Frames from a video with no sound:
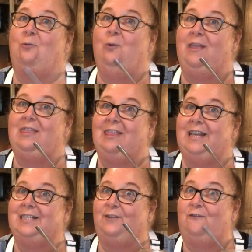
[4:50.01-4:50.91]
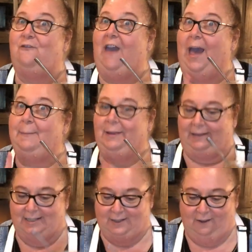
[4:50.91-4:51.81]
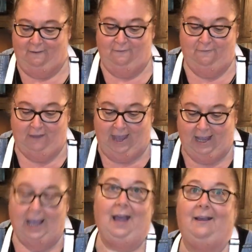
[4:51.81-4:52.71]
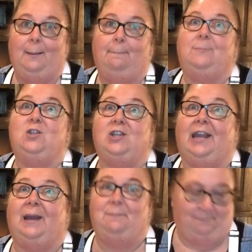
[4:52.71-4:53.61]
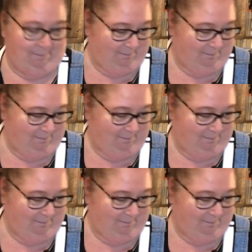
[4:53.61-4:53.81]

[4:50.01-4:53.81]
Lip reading: with this fabulous fig jam.